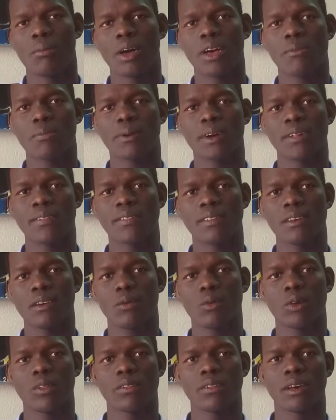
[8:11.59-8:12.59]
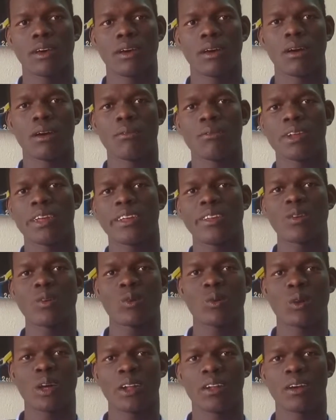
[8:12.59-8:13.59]
my first year was uh, Bridge to
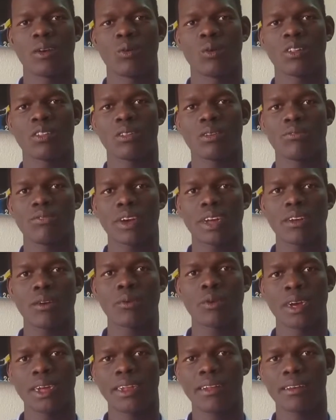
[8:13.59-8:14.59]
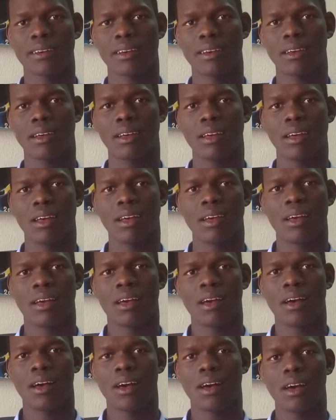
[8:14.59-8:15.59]
Rwanda was very great.
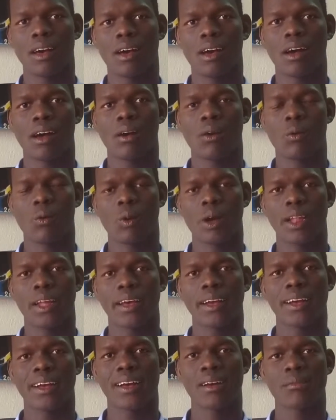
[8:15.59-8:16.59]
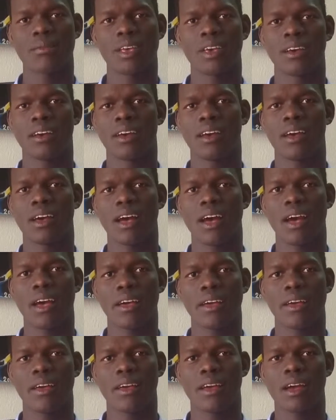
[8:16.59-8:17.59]
Uh, when I came here,
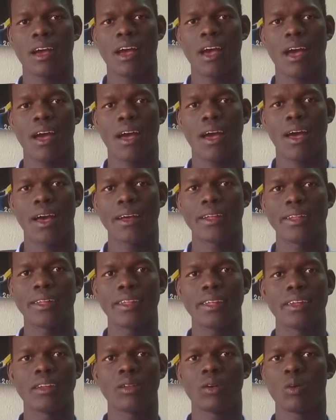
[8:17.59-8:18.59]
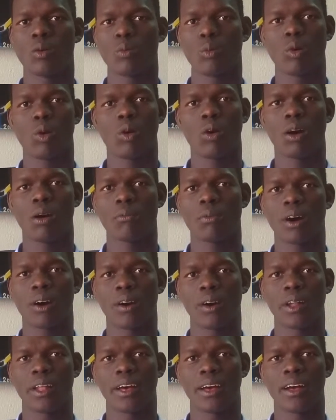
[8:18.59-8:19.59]
I, I didn't know more
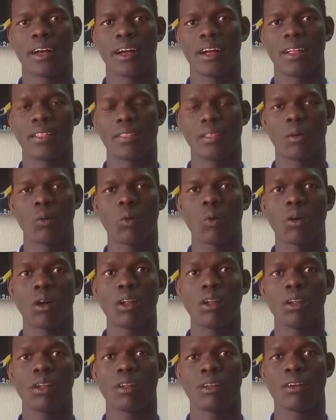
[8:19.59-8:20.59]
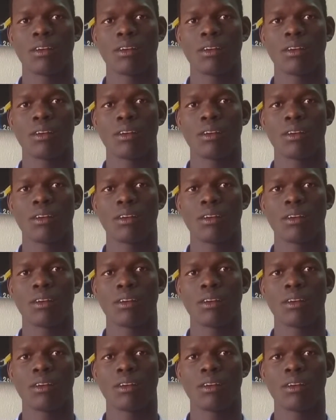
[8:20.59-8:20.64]
about uh, the world.